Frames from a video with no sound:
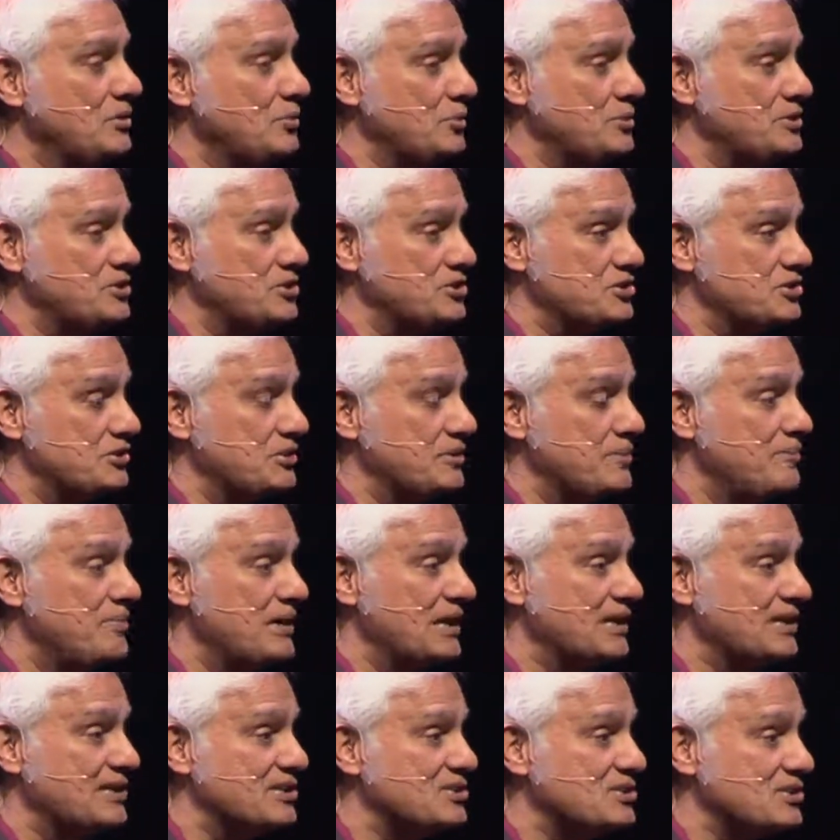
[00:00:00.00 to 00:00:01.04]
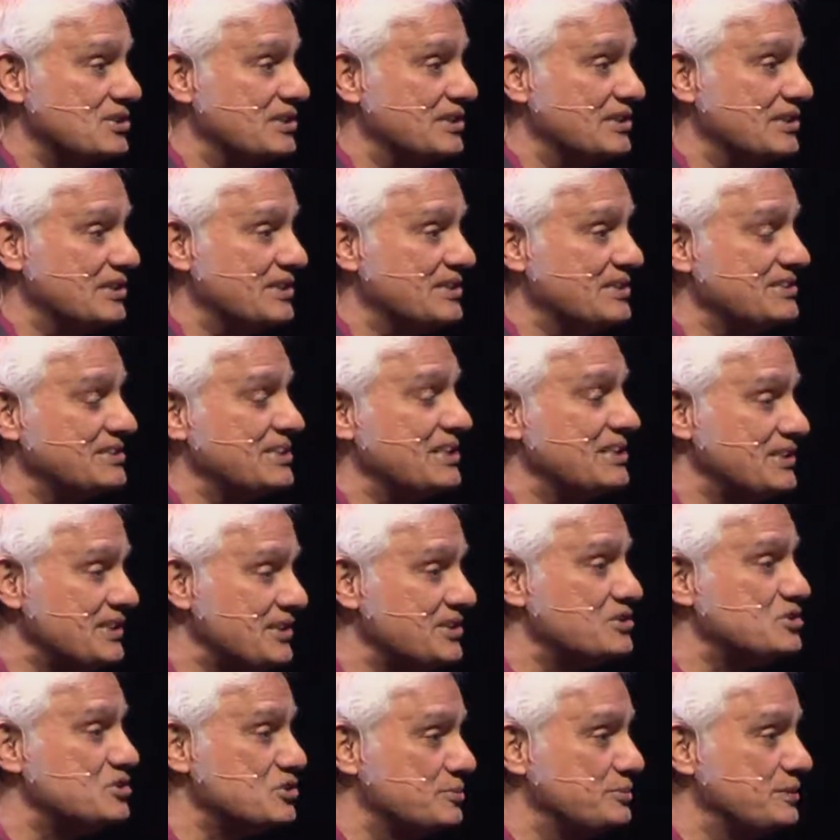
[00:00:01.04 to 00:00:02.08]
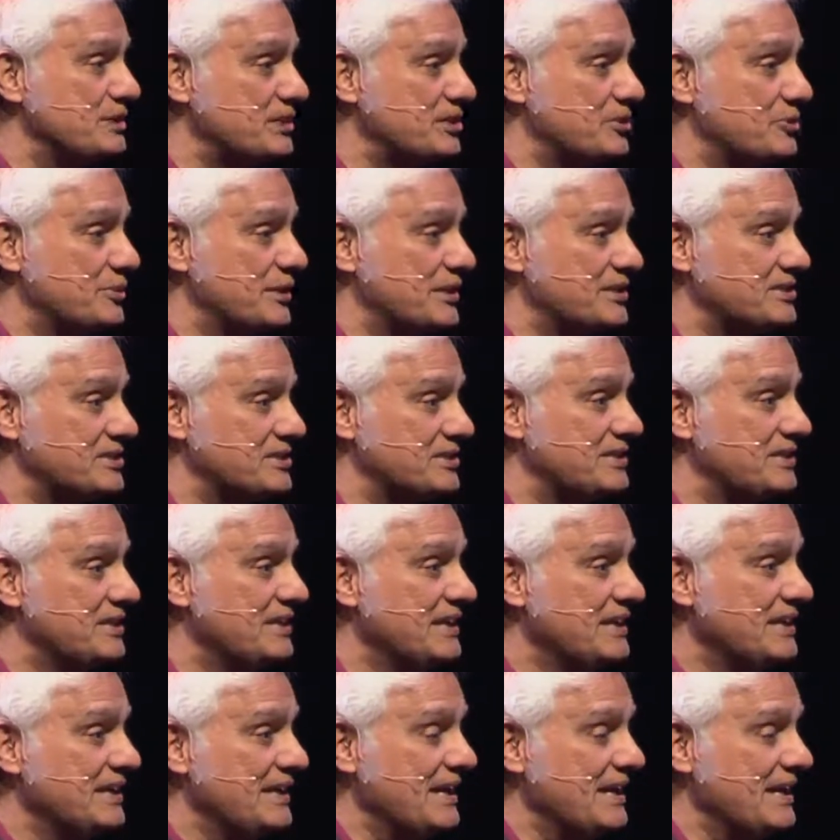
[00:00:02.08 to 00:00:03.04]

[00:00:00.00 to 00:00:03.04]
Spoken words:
which is the rebellious heart that needs to be corrected